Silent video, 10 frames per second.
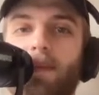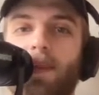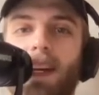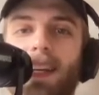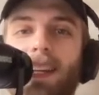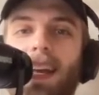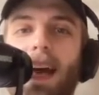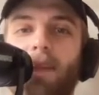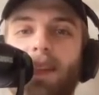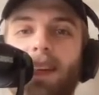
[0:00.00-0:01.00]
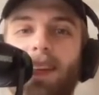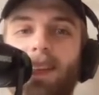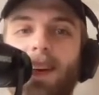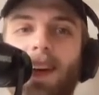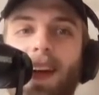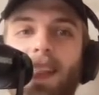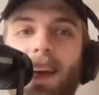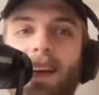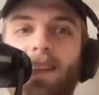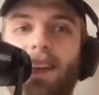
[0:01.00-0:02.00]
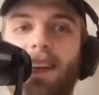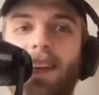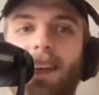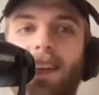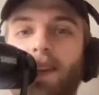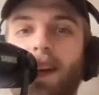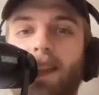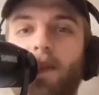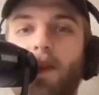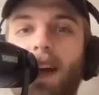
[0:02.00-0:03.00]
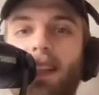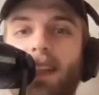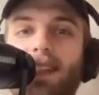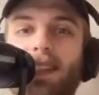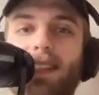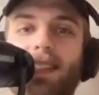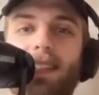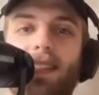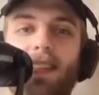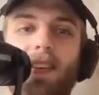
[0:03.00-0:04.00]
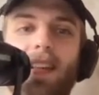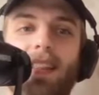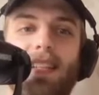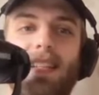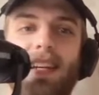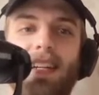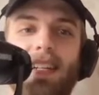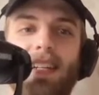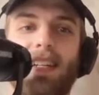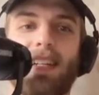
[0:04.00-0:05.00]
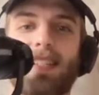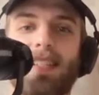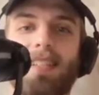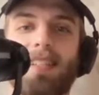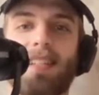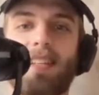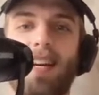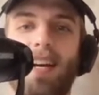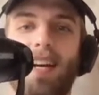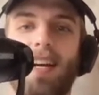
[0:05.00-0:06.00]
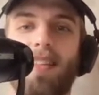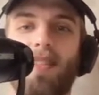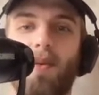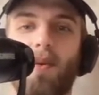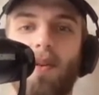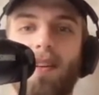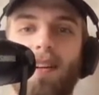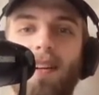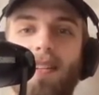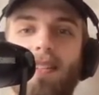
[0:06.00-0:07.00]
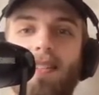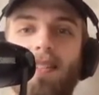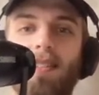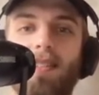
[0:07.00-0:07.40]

But happily wrong on that one. I was right in the West. You yeah. had the Suns. I had the Warriors.